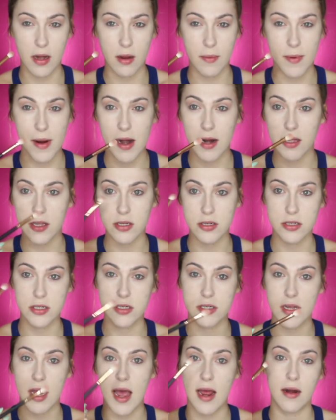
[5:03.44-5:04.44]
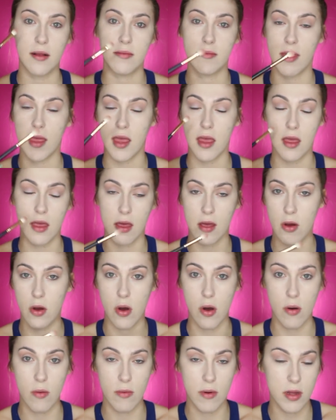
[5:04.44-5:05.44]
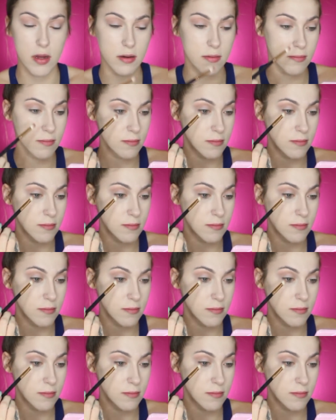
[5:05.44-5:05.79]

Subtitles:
any product, you're just kind of making it all one.